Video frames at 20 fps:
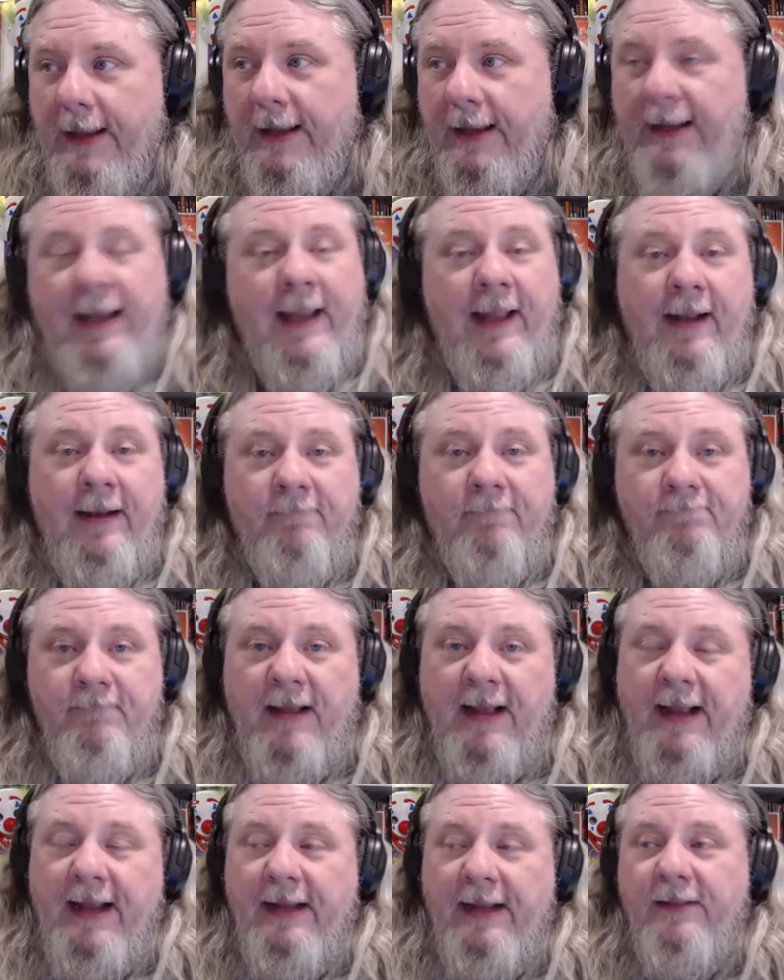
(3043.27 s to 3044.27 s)
Again,
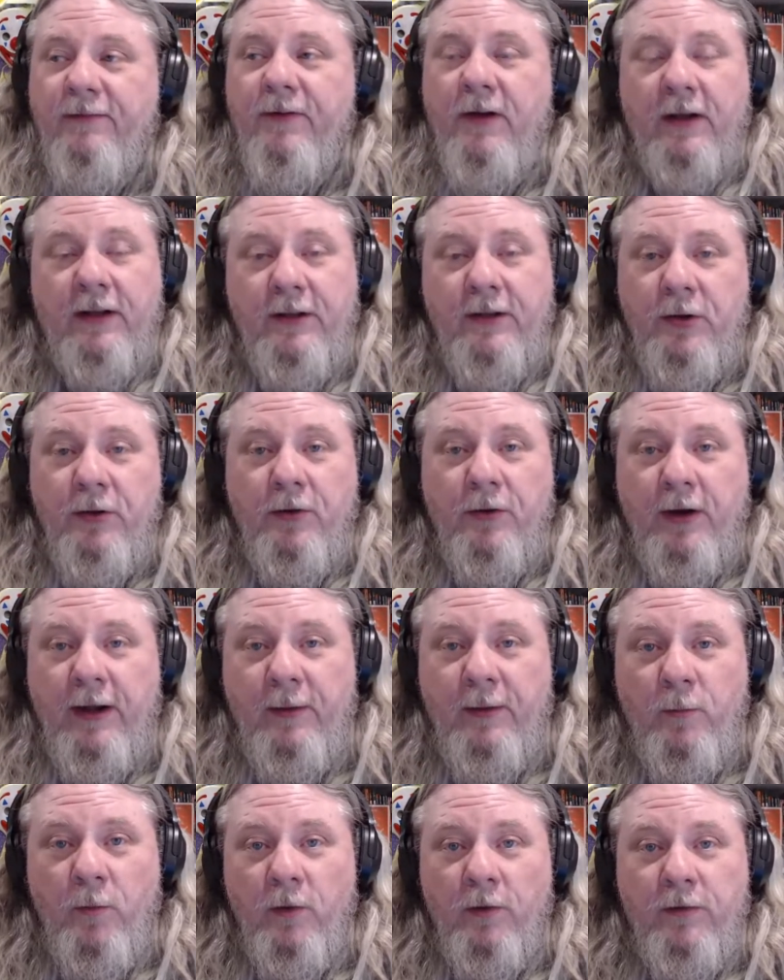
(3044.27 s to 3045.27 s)
I hate the fucking
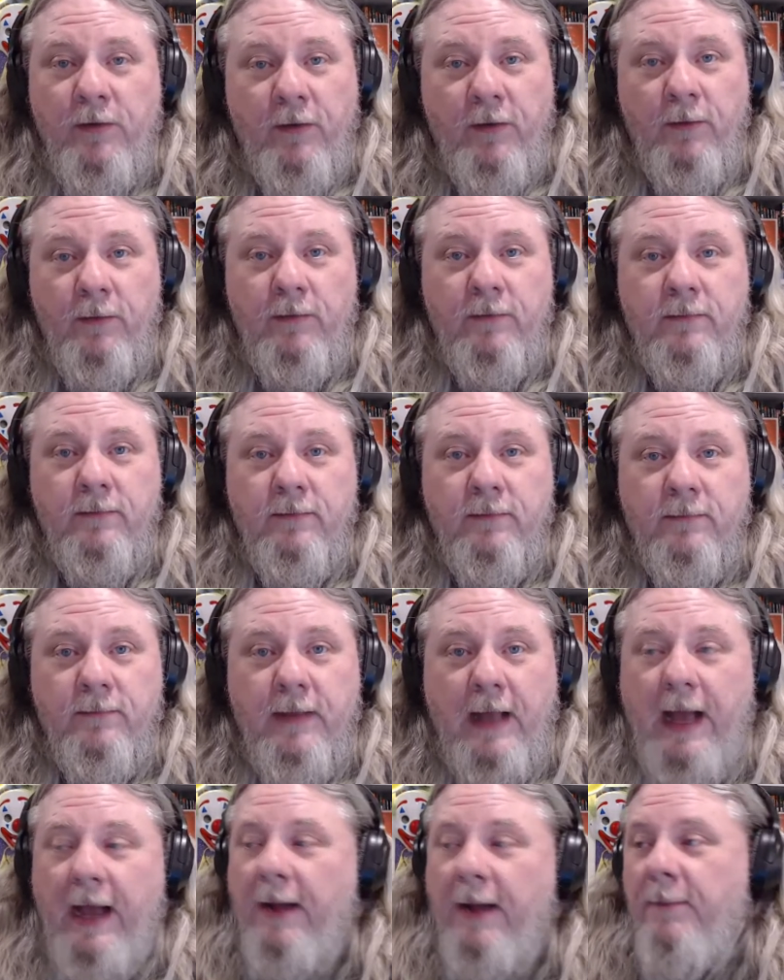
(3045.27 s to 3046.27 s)
Ukraine war too.
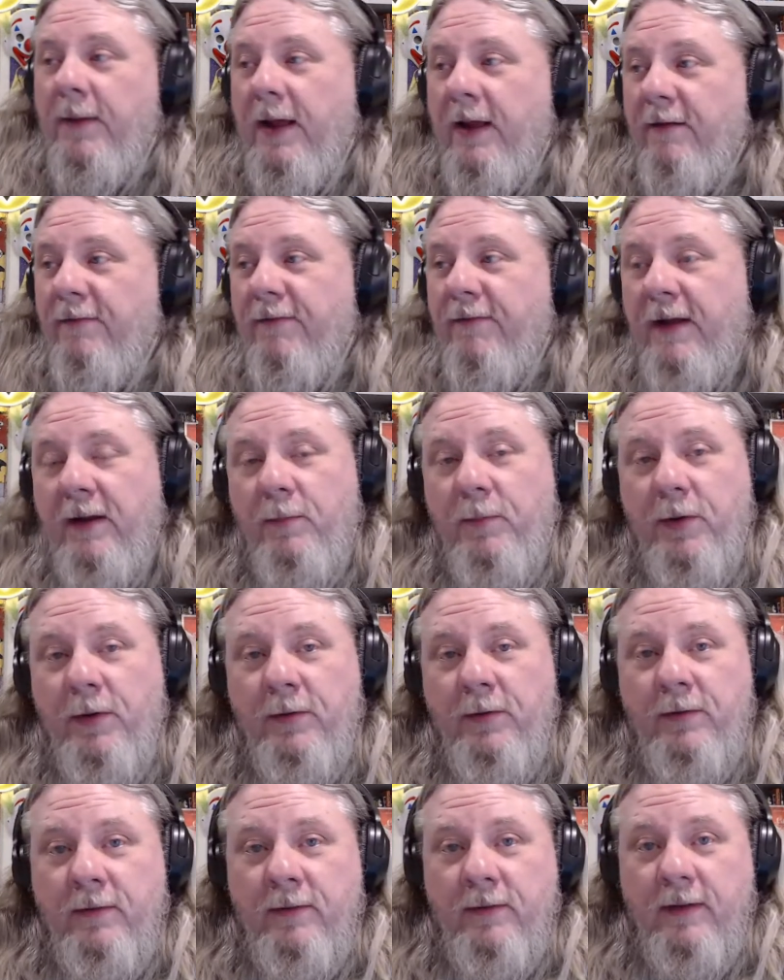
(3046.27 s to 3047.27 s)
I'm not a fan of
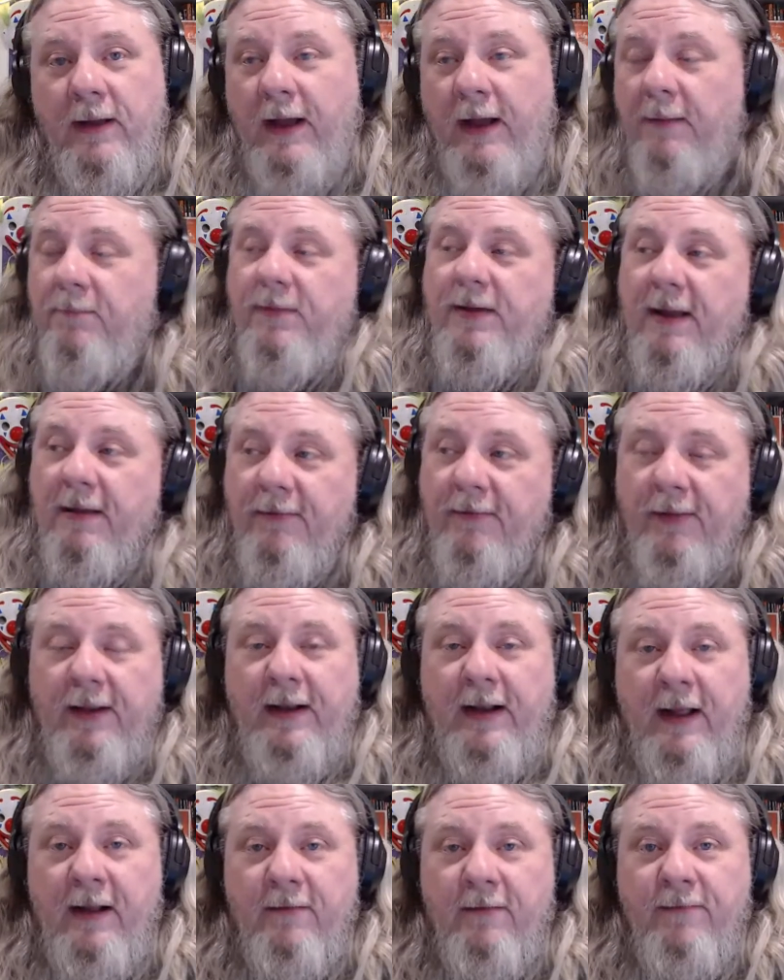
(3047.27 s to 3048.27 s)
Putin. I'm
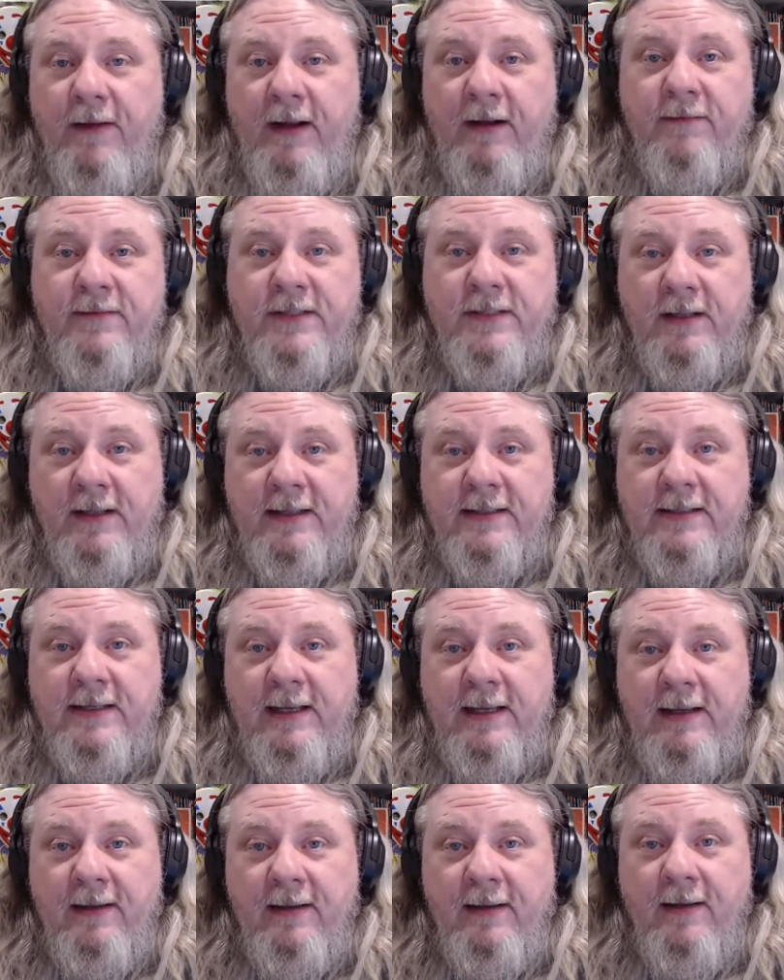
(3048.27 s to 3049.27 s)
definitely not a fan of
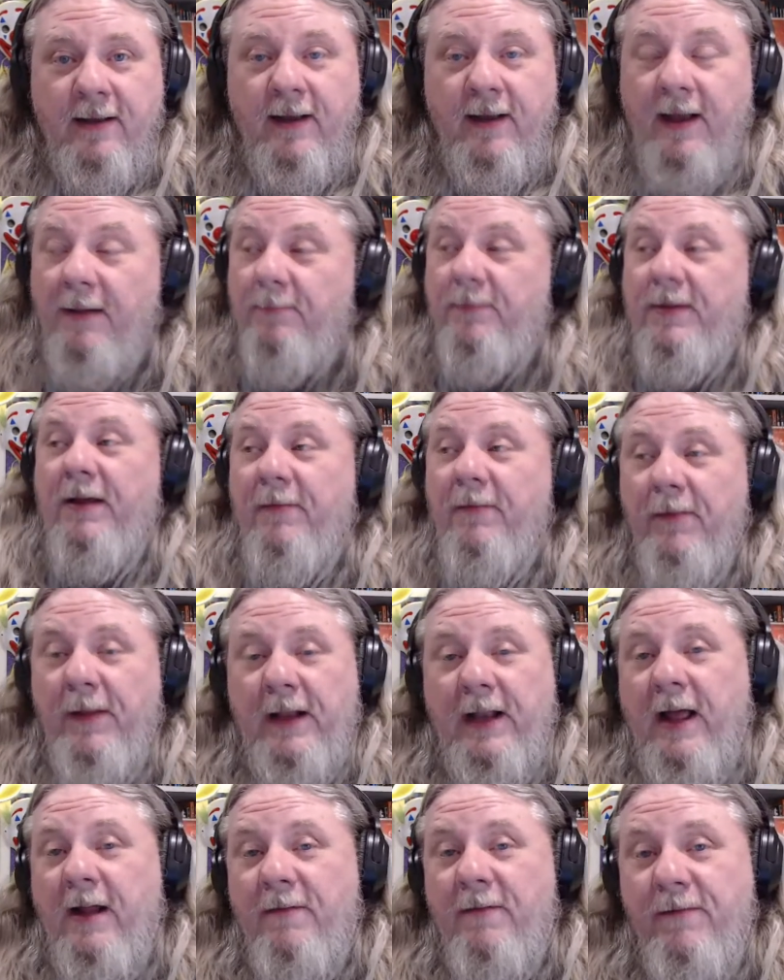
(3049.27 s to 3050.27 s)
Zelensky. I'm definitely
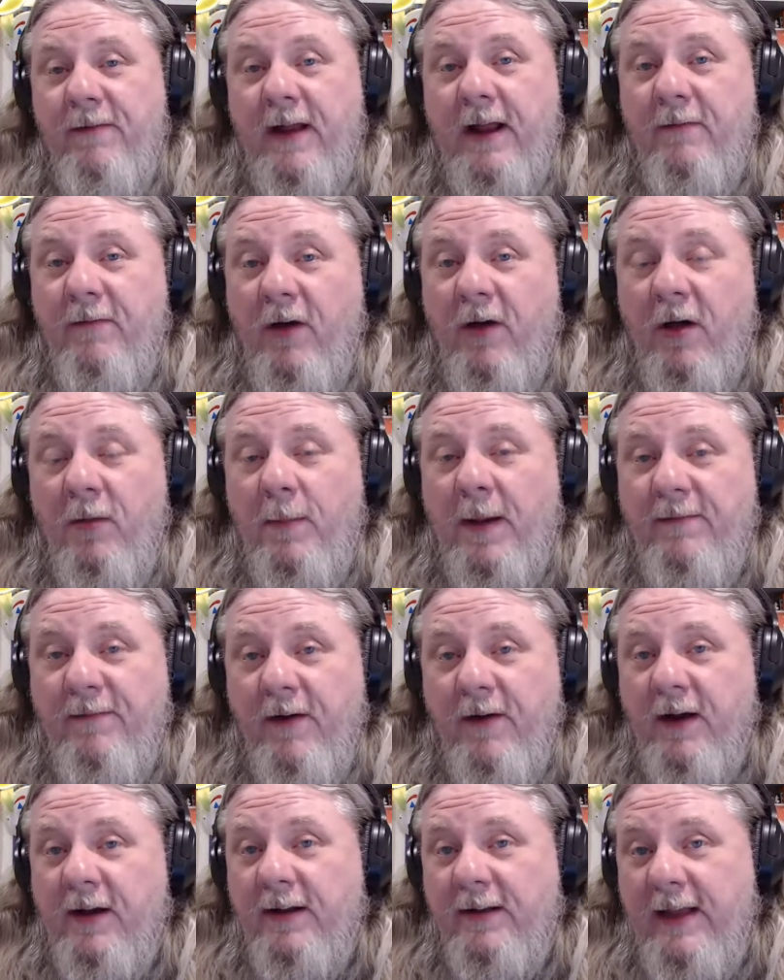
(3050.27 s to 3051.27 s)
not a fan of all my
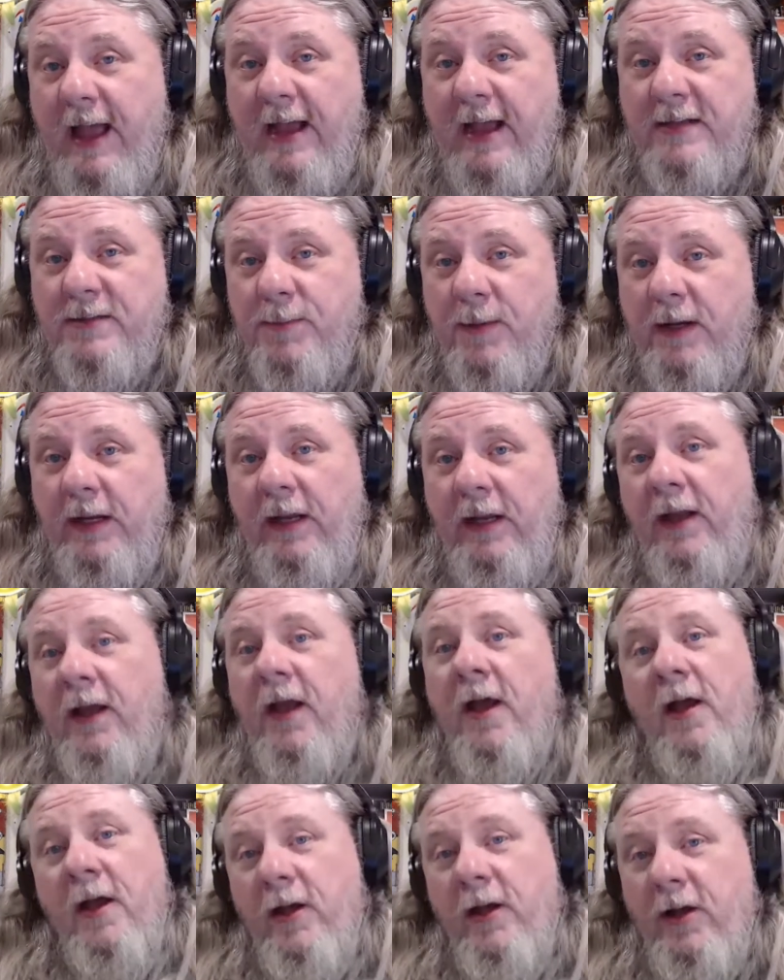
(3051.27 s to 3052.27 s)
fucking tax money
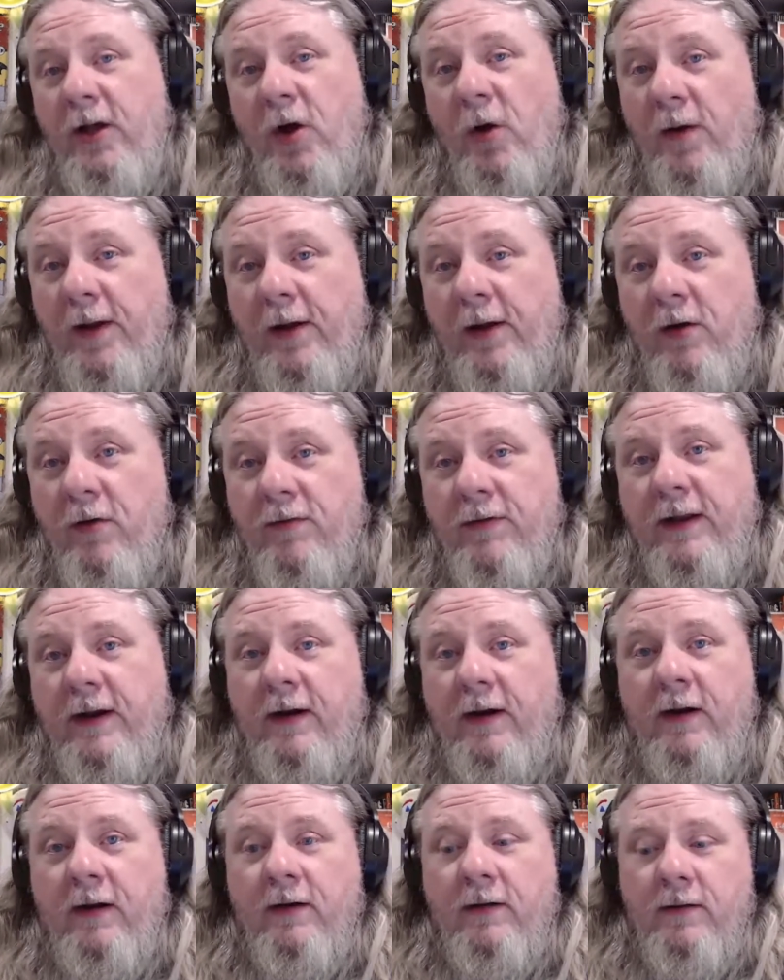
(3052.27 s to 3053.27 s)
going over
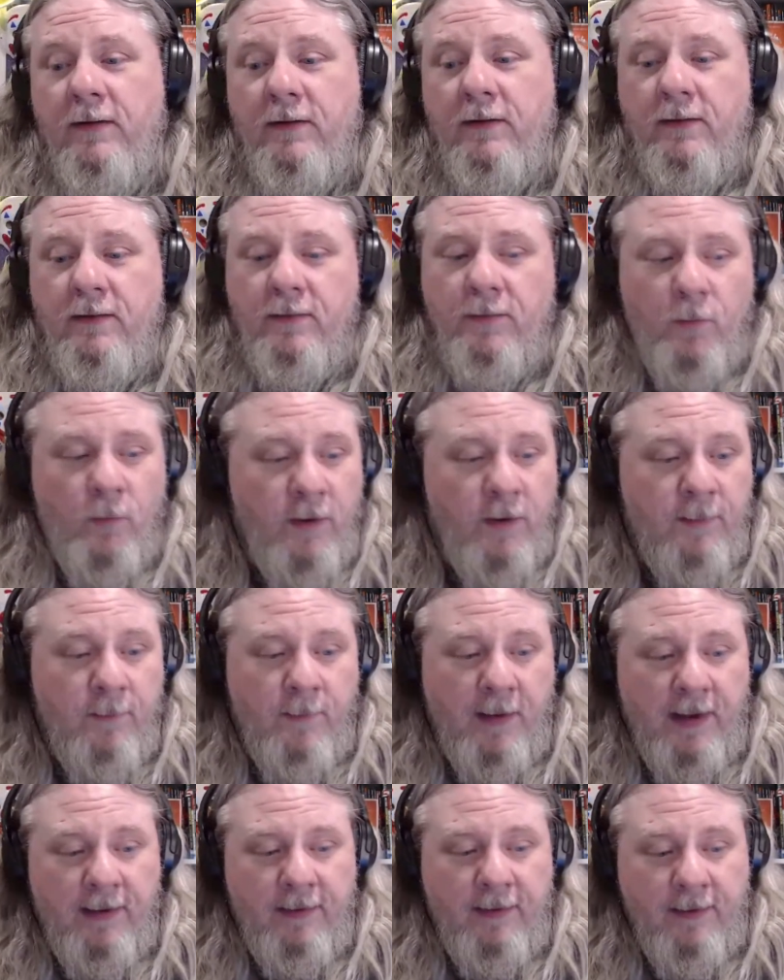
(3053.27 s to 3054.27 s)
there when
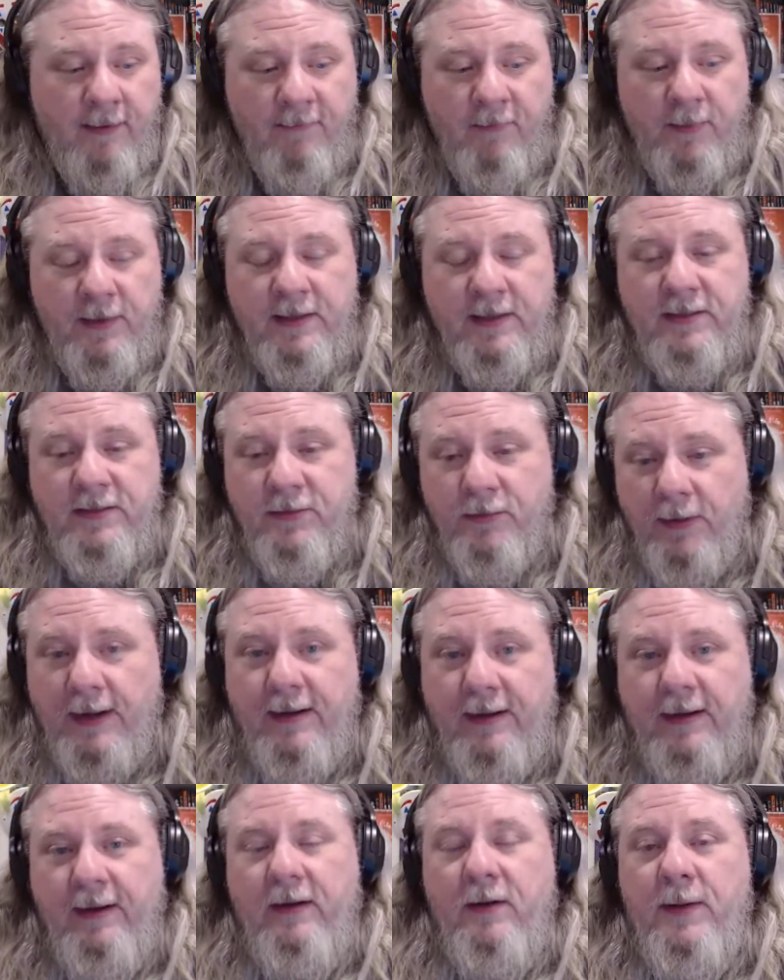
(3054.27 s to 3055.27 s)
my government is
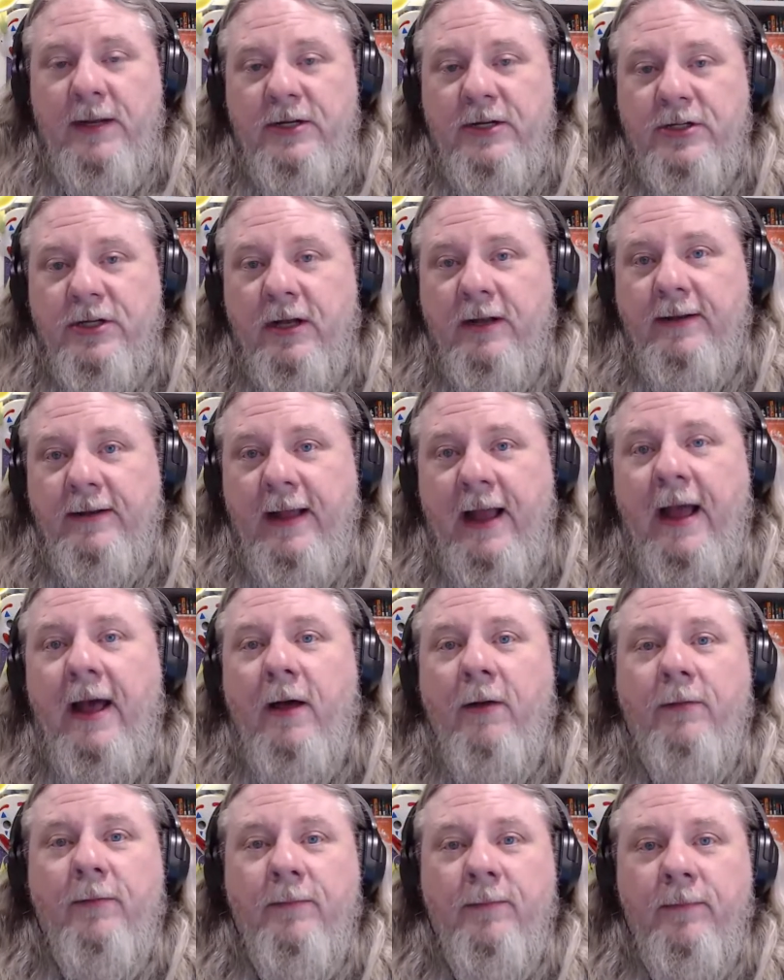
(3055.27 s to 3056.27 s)
threatening to be shut down.